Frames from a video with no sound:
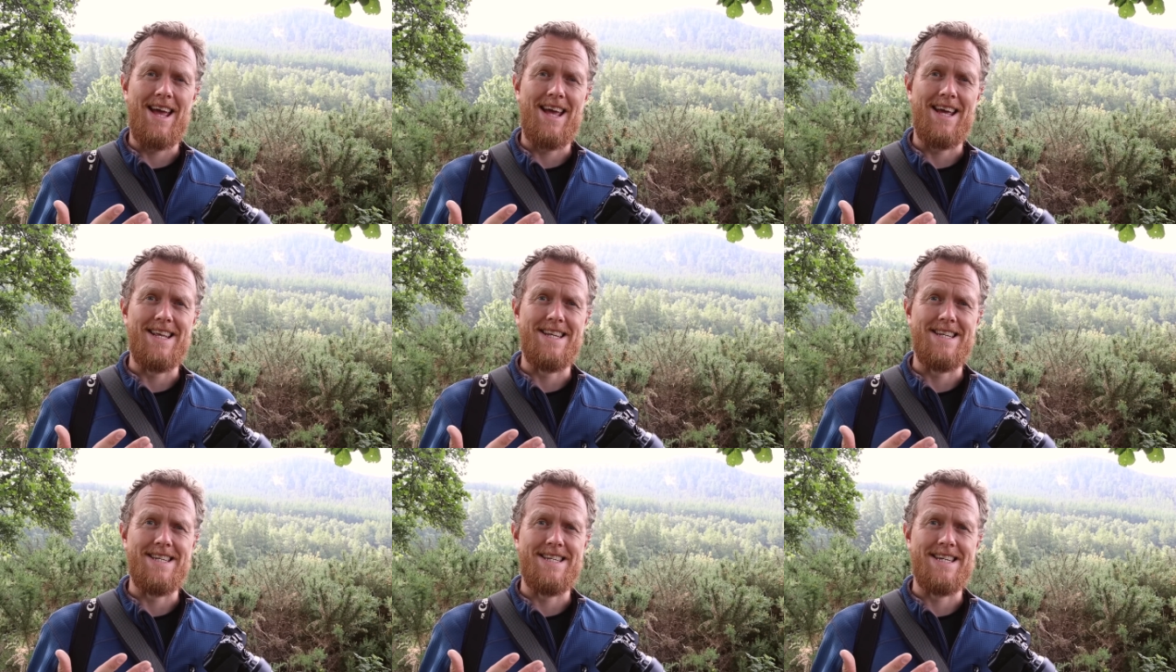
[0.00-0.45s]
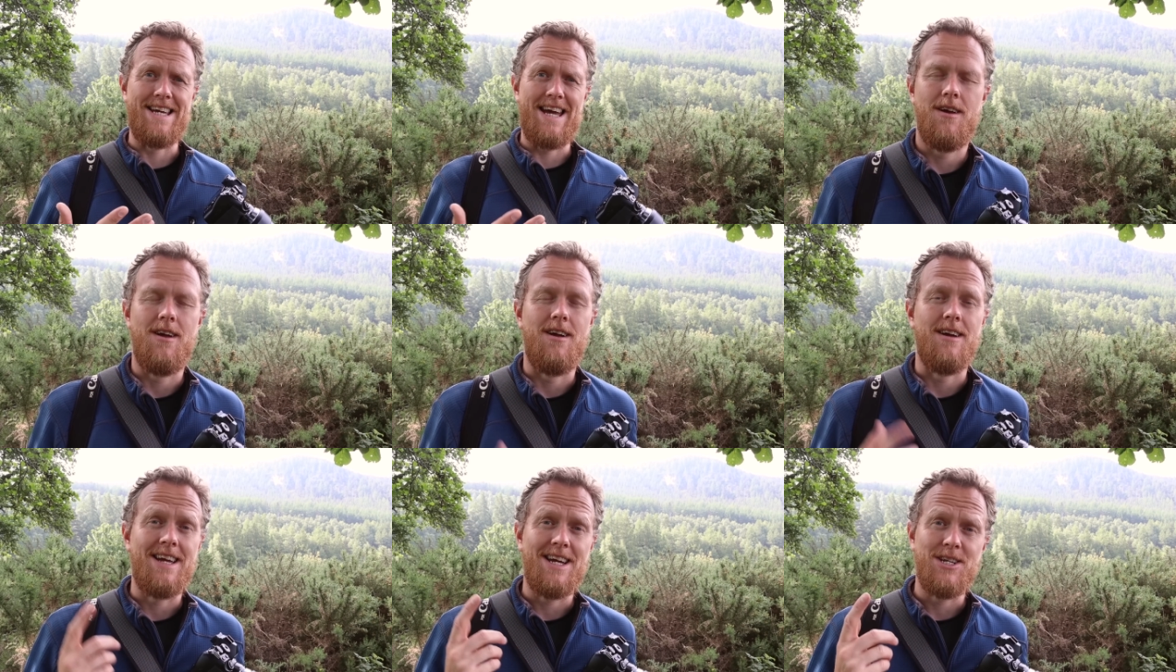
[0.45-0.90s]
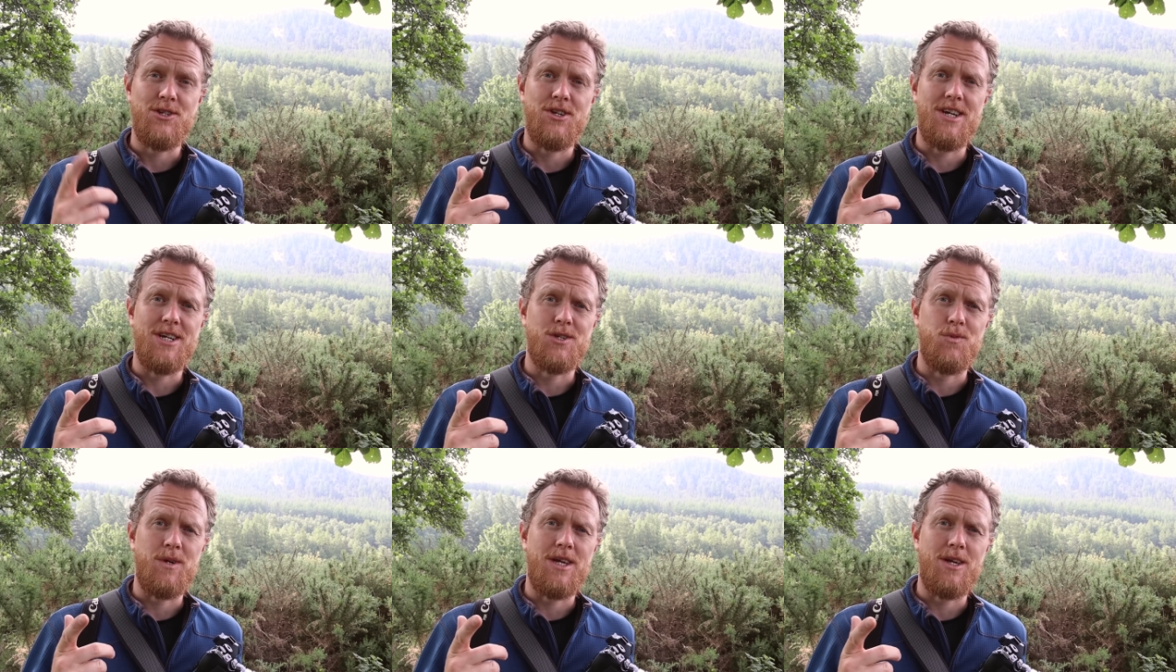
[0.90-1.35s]
and I'll catch you
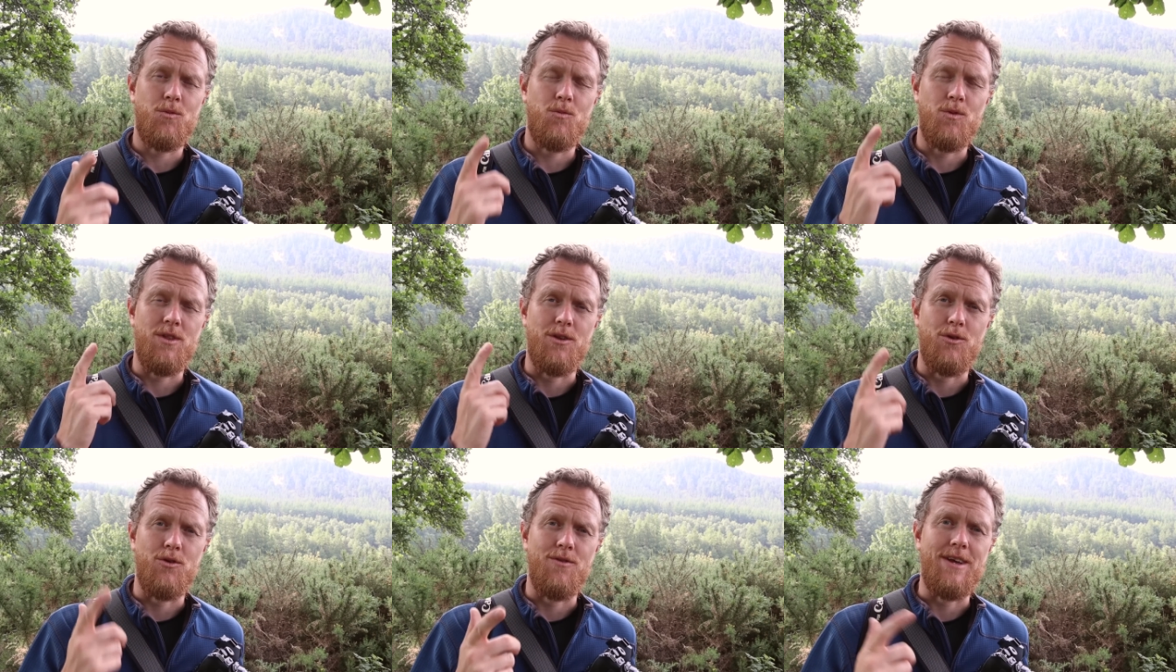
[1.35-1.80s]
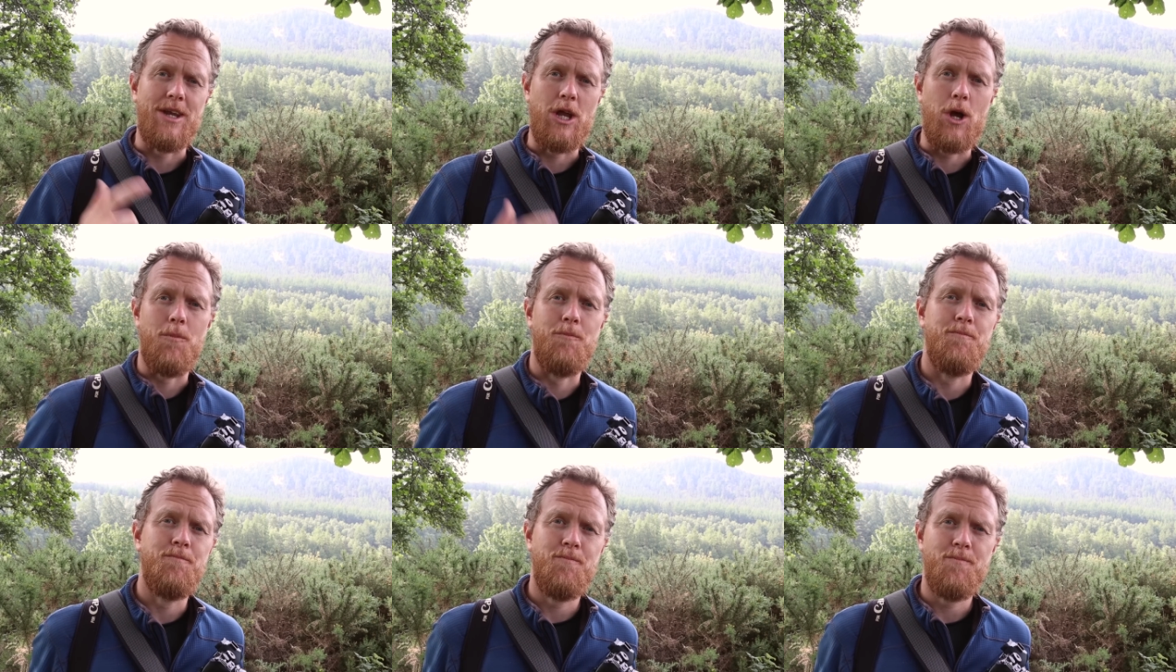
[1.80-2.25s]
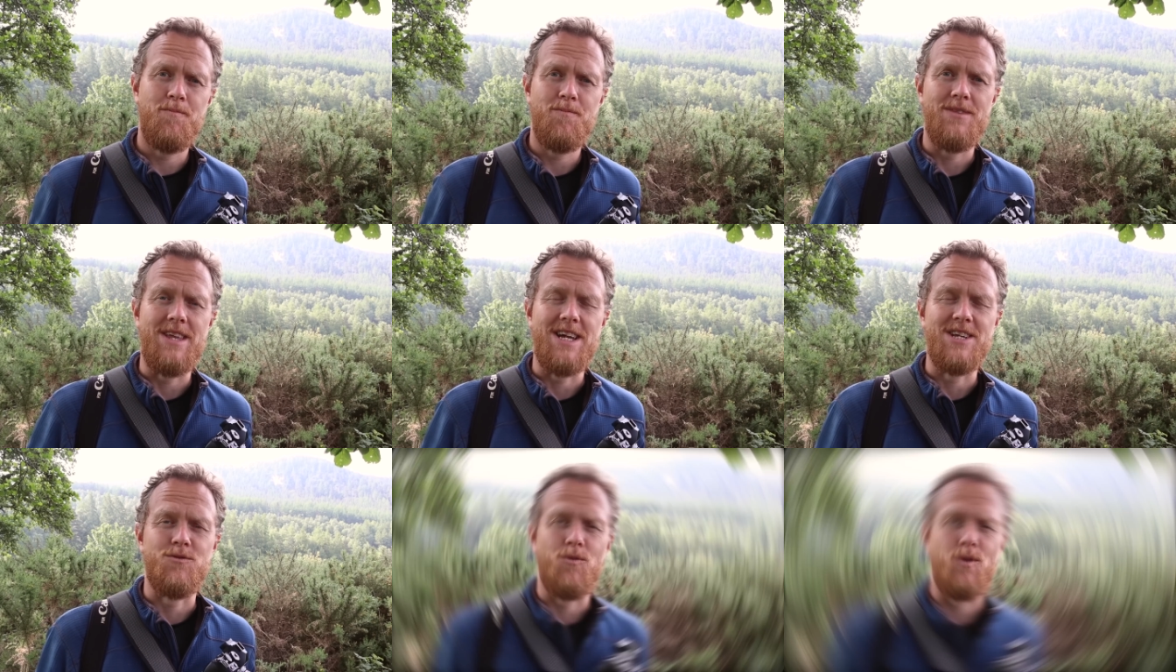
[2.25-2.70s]
next week with a new video.
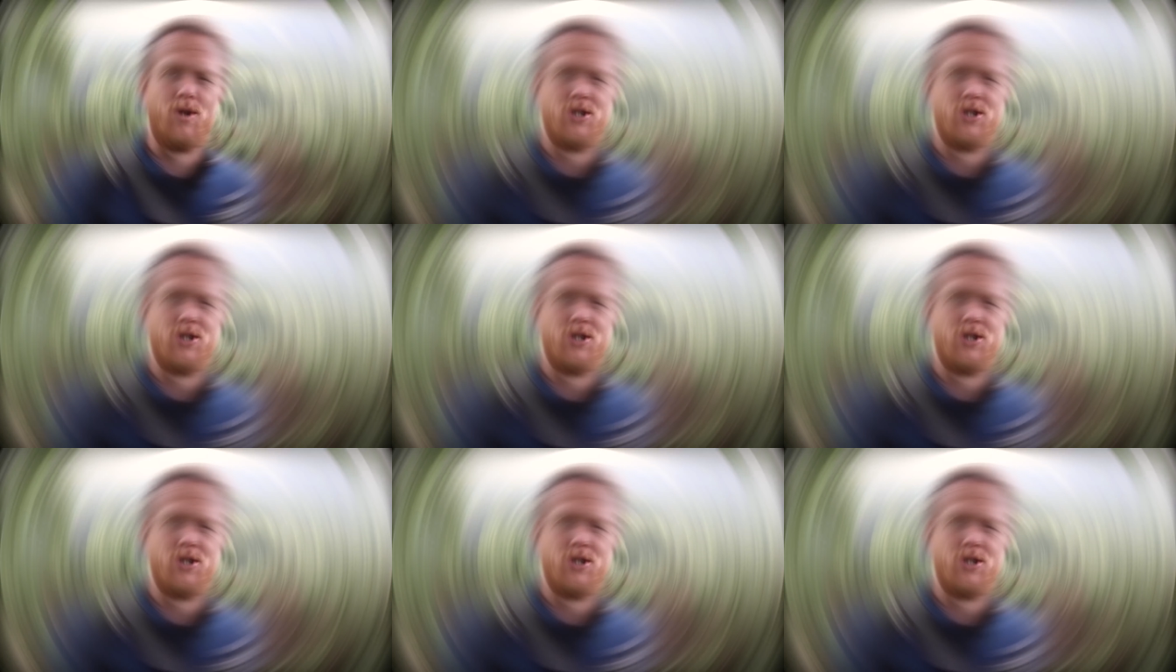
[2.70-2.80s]
Thanks for